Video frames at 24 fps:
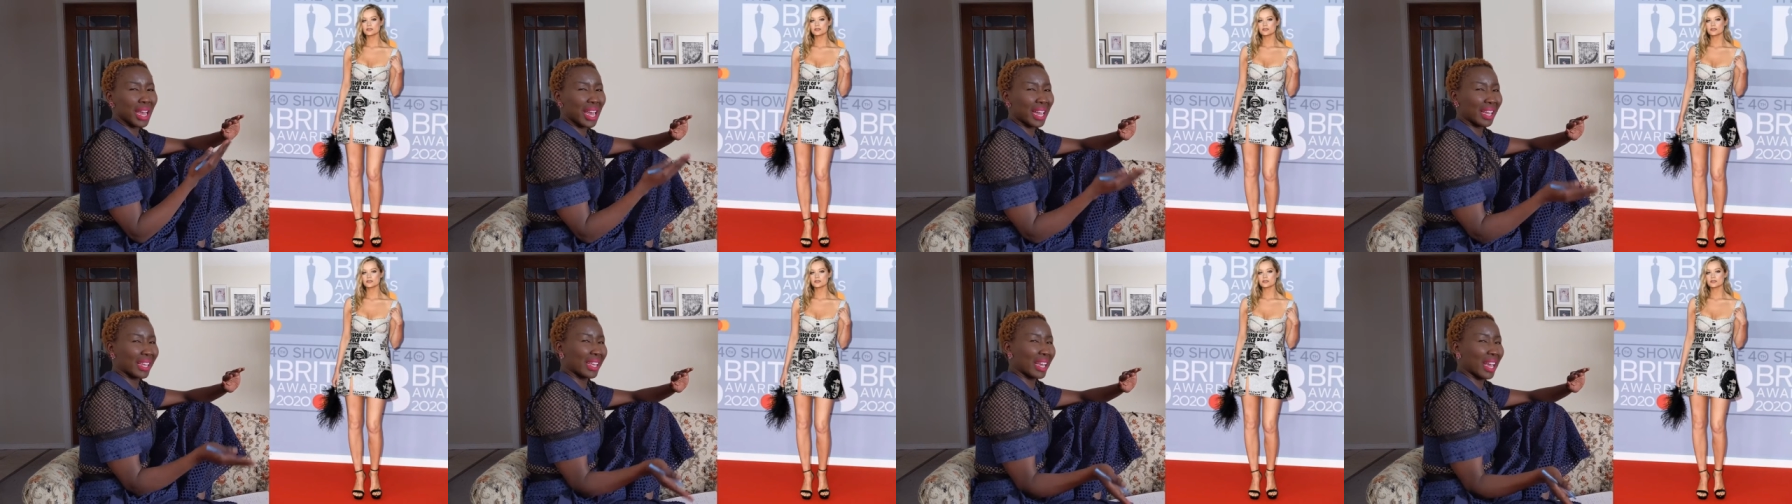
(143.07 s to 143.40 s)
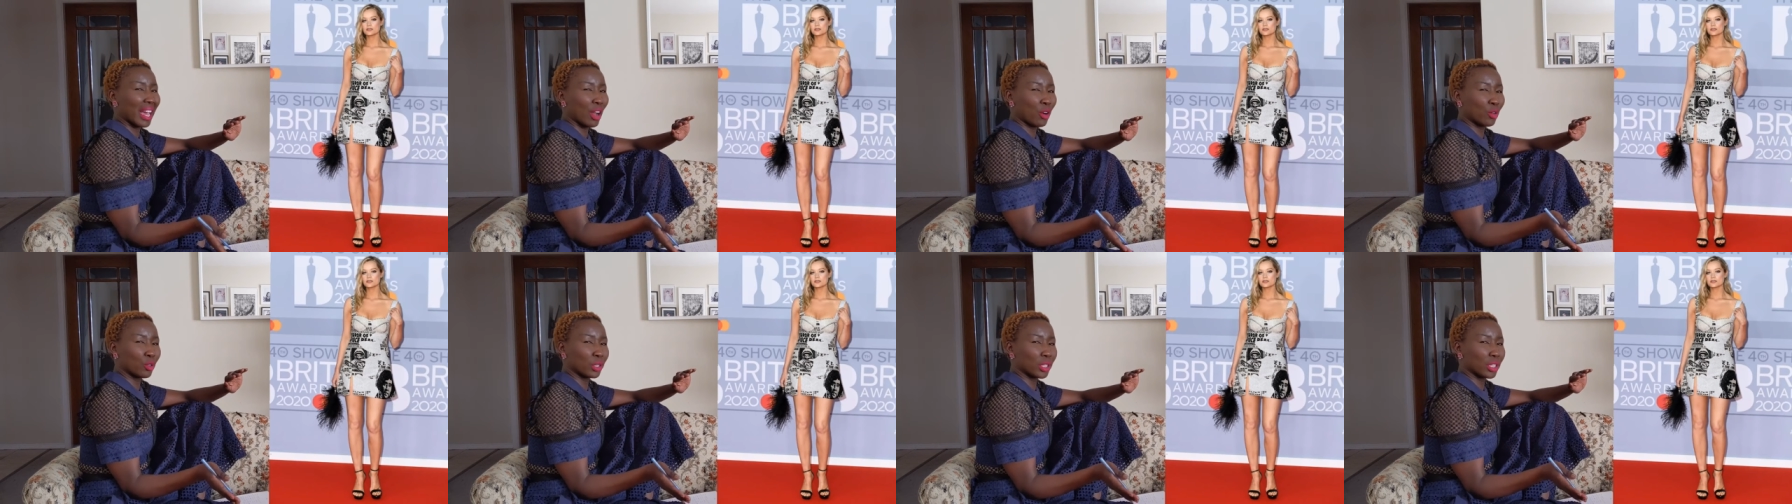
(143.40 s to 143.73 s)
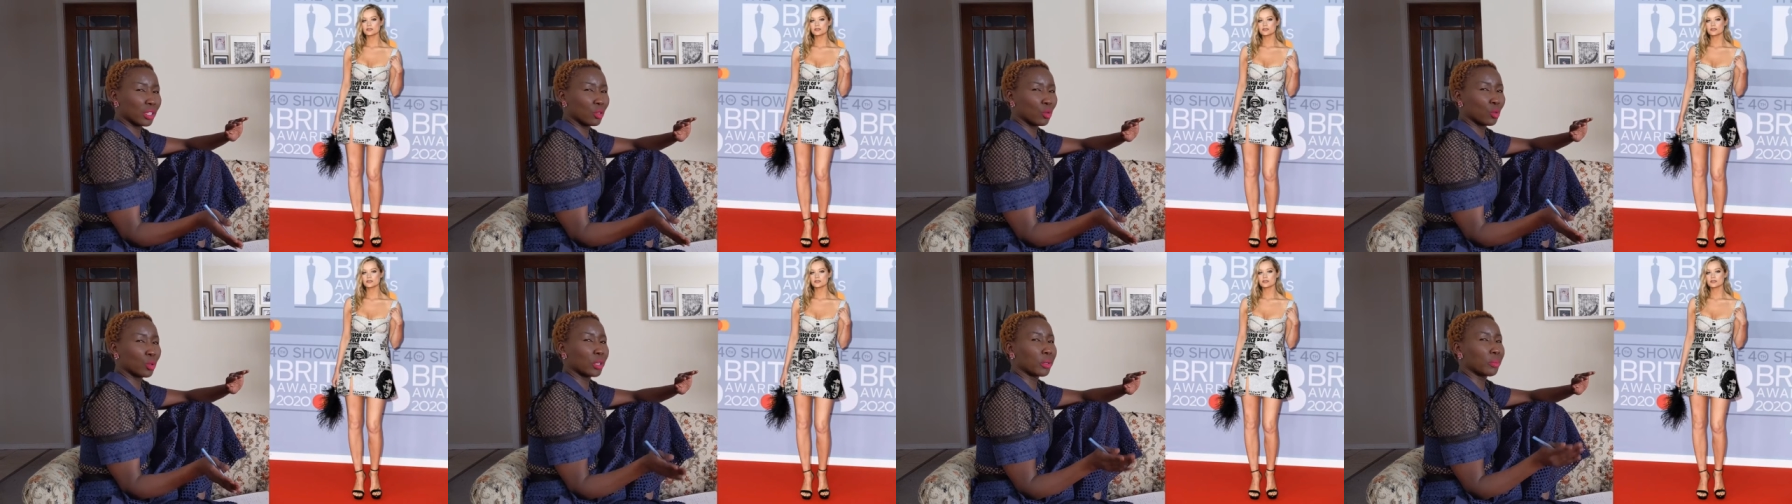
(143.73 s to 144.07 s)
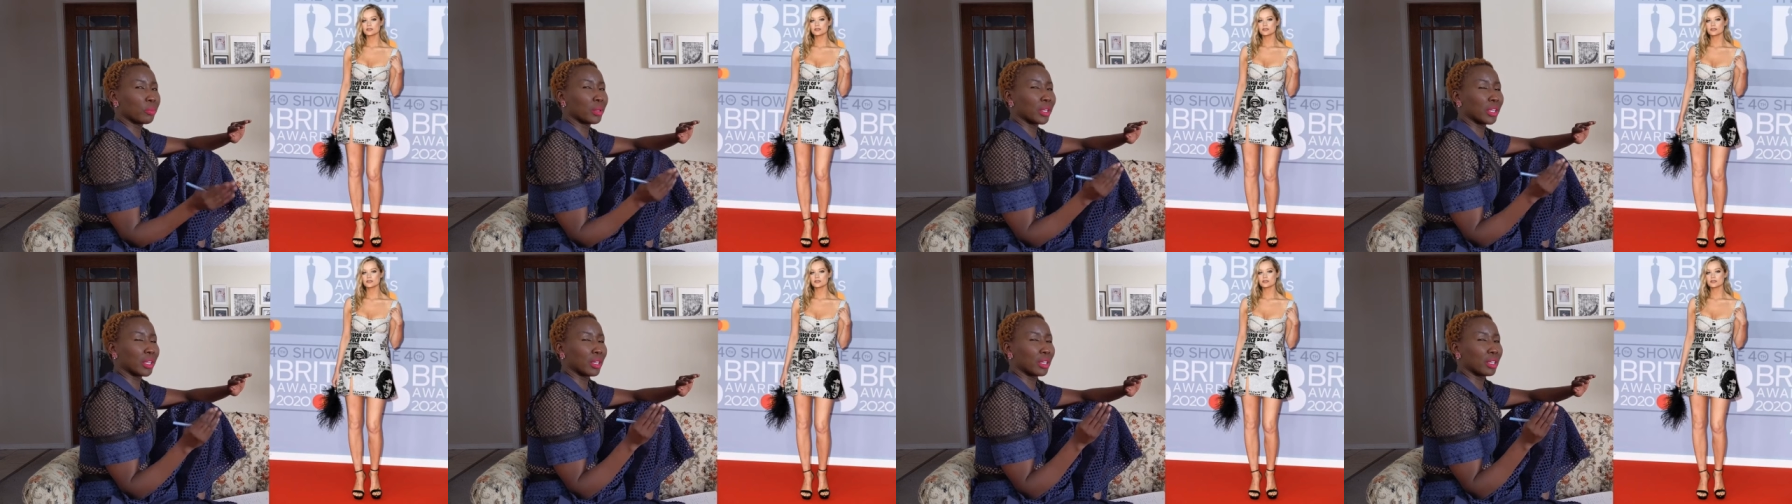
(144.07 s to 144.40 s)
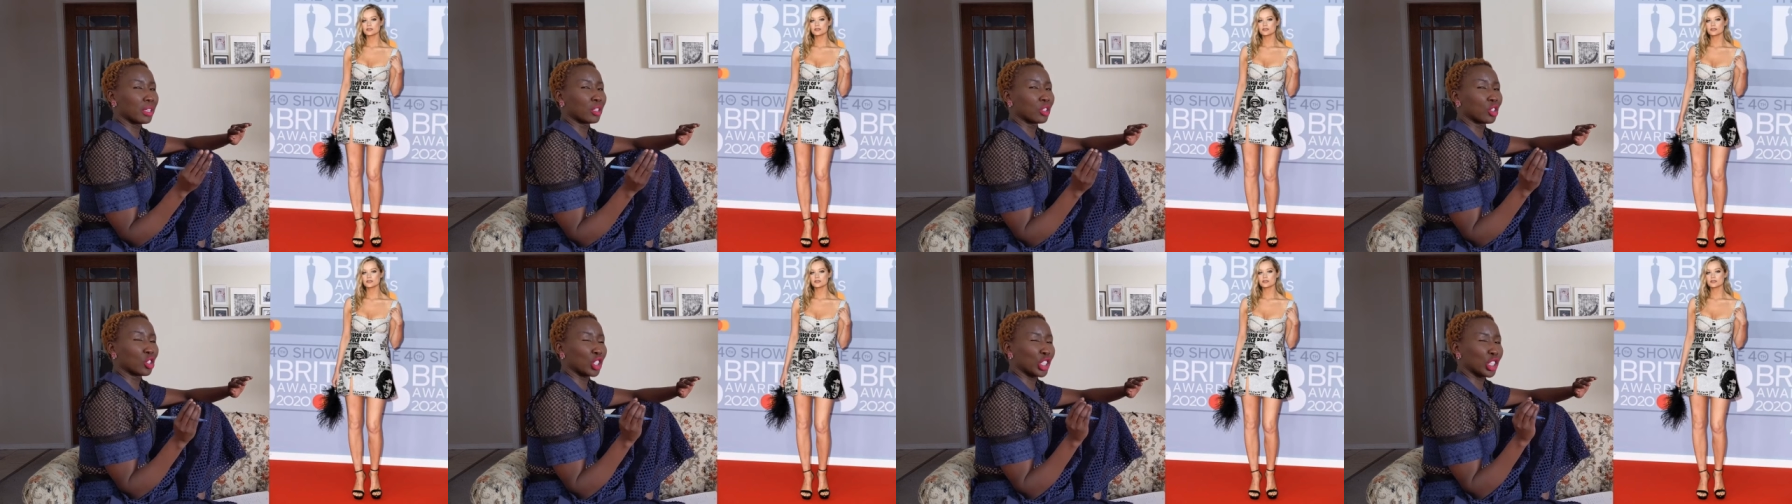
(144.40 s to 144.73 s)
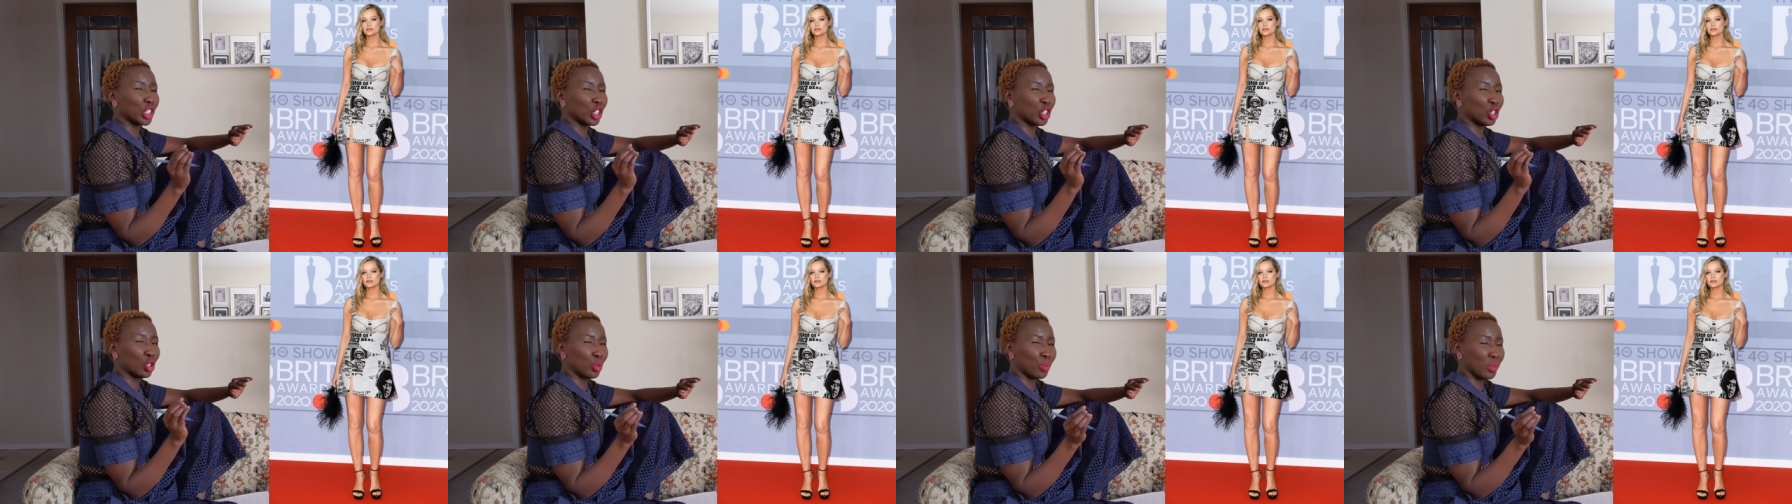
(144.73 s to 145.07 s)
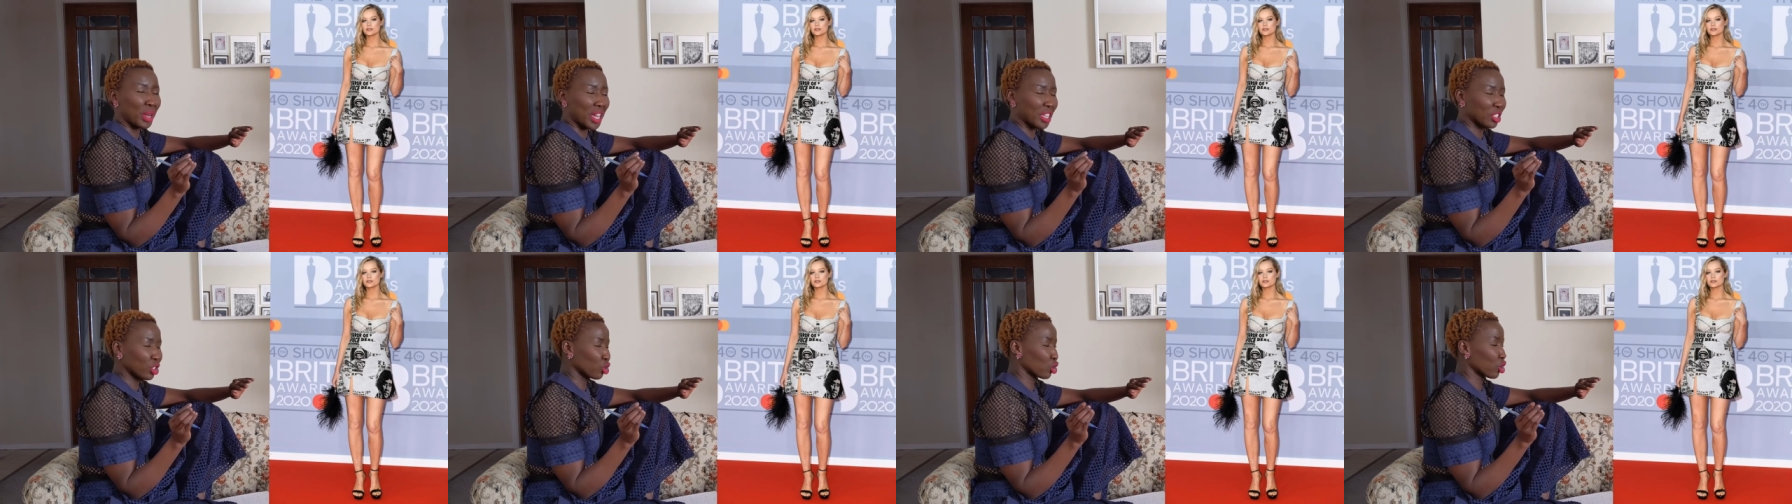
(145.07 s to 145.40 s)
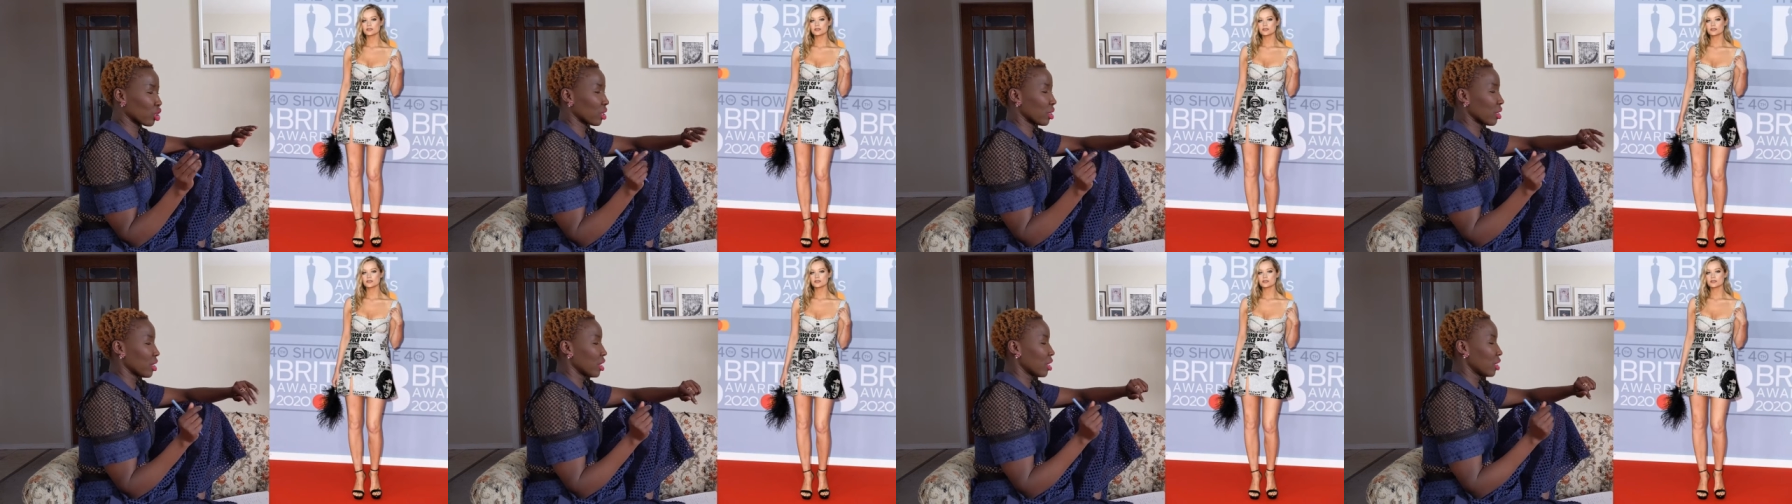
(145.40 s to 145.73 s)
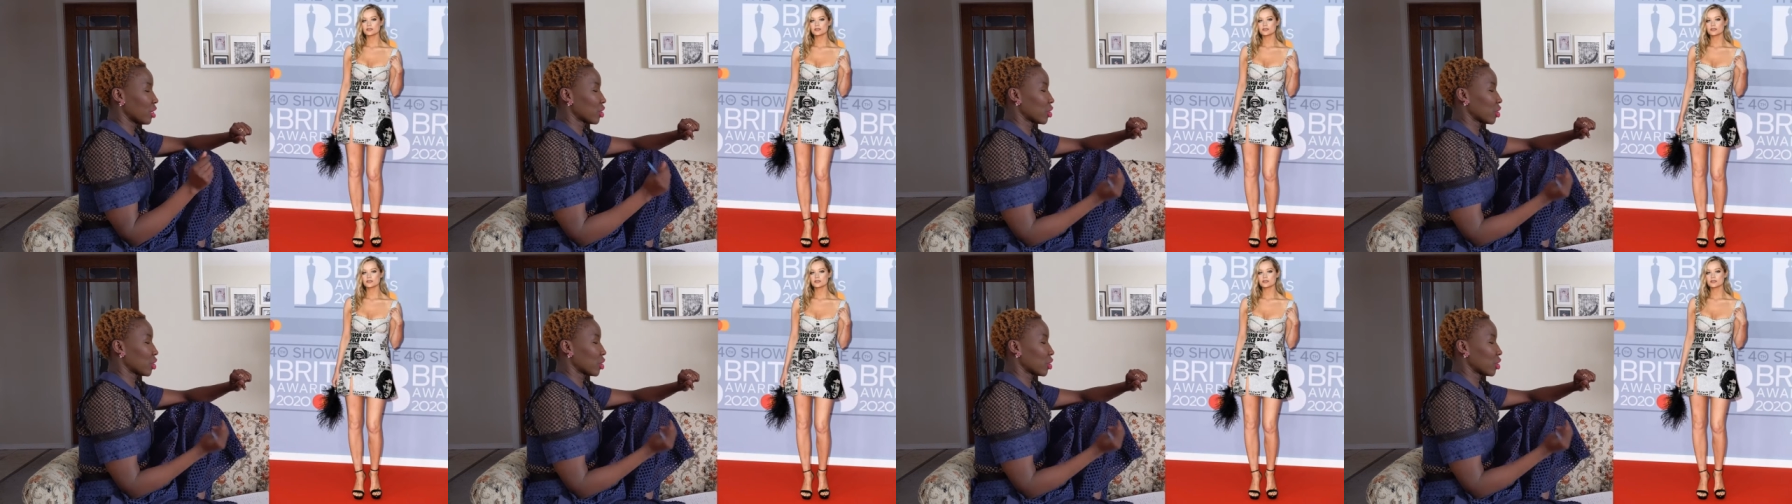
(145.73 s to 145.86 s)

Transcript: a gown then it would have been too much.